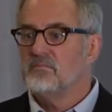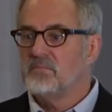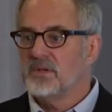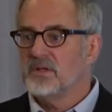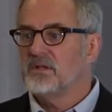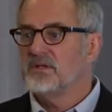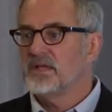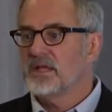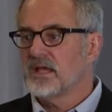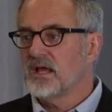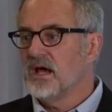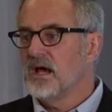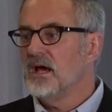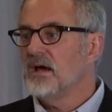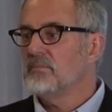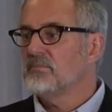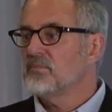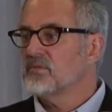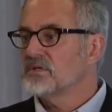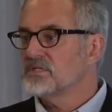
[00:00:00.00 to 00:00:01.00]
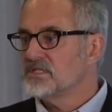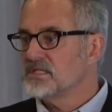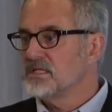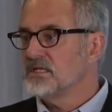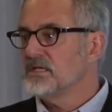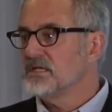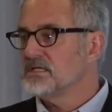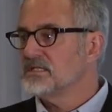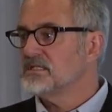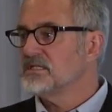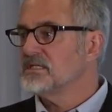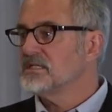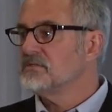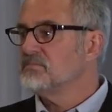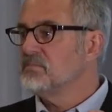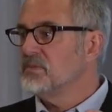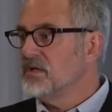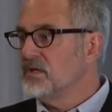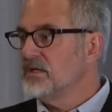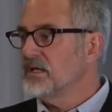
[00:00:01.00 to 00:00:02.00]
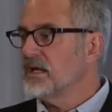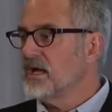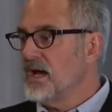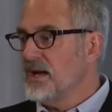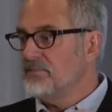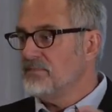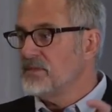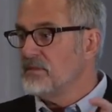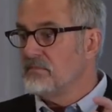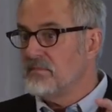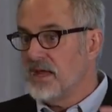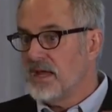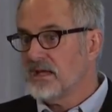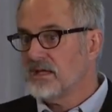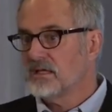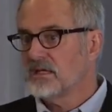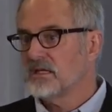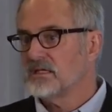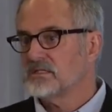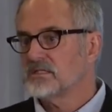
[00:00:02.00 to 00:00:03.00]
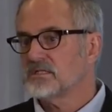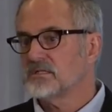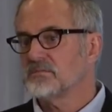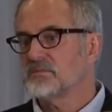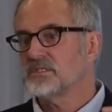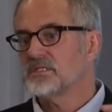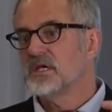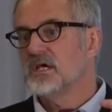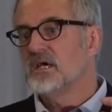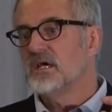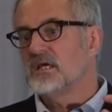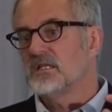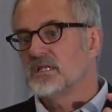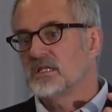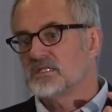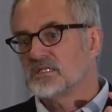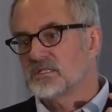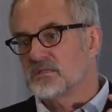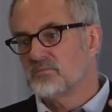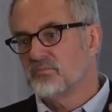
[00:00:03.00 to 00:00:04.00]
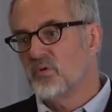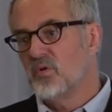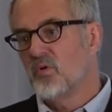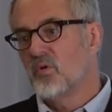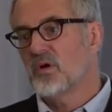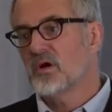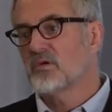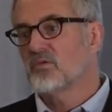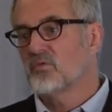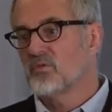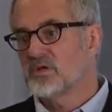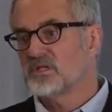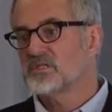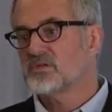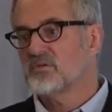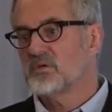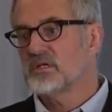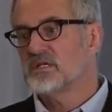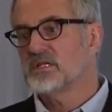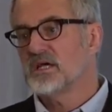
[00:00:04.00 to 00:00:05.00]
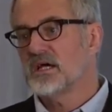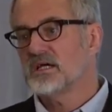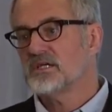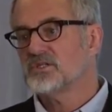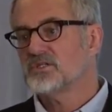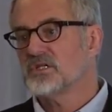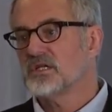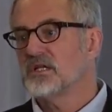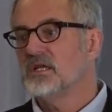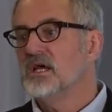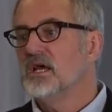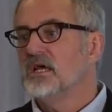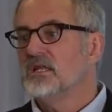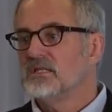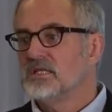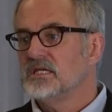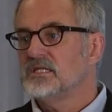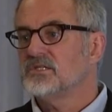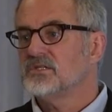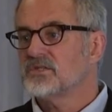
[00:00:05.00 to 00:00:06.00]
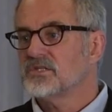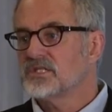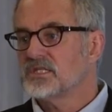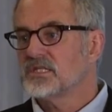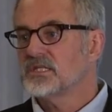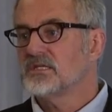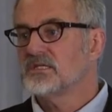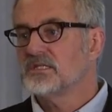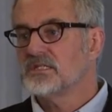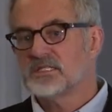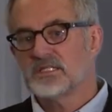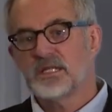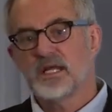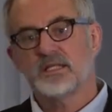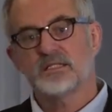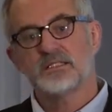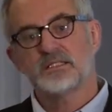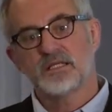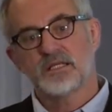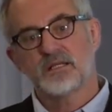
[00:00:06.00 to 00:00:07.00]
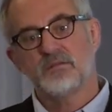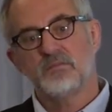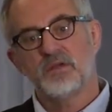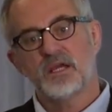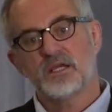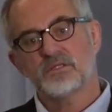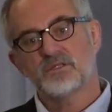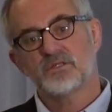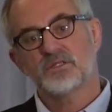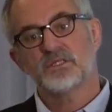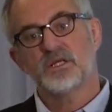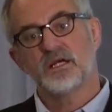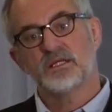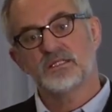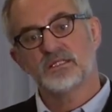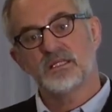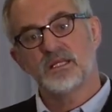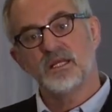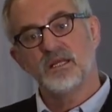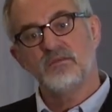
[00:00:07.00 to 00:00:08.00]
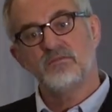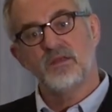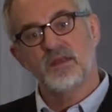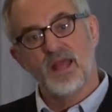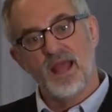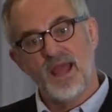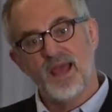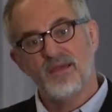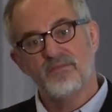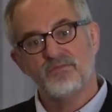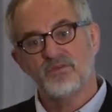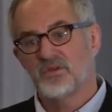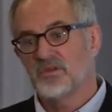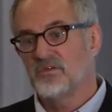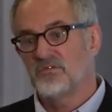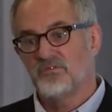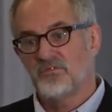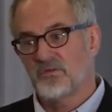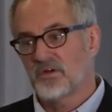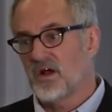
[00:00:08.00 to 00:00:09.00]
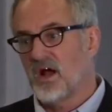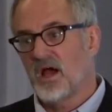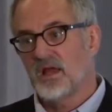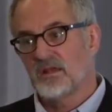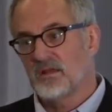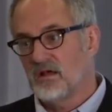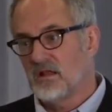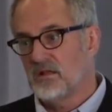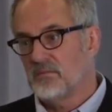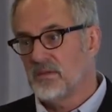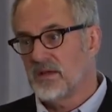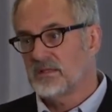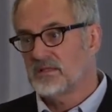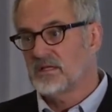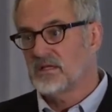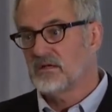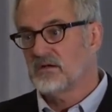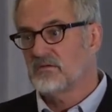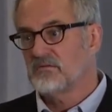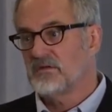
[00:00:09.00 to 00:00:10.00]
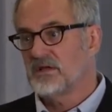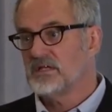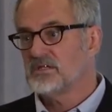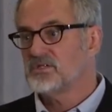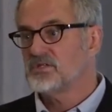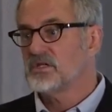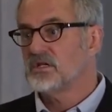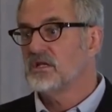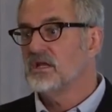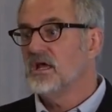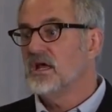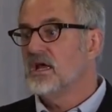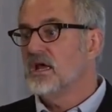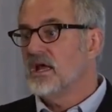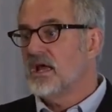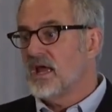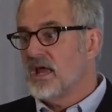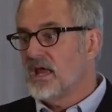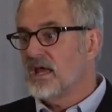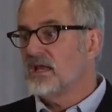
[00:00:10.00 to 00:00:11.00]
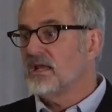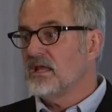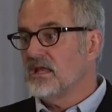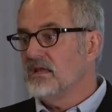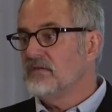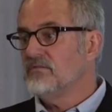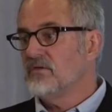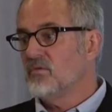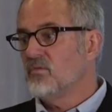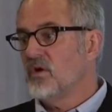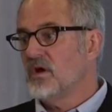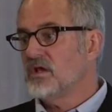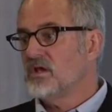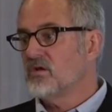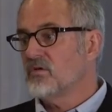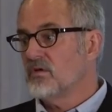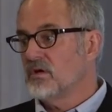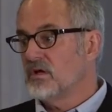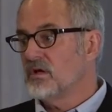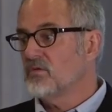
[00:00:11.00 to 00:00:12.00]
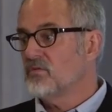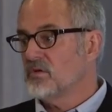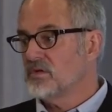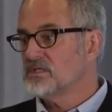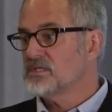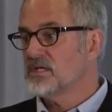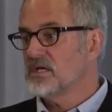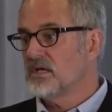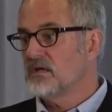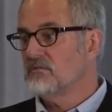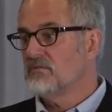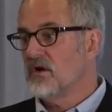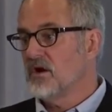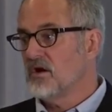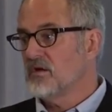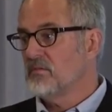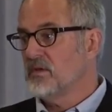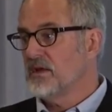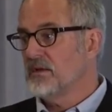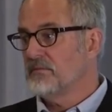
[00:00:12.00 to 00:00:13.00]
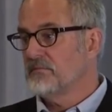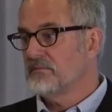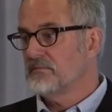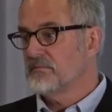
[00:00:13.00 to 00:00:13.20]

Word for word: building up resiliencies, building up the mechanisms that support risk reduction. These are skill sets that can be exercised even after you've forgotten all about the intervention and even when you're in a risky environment.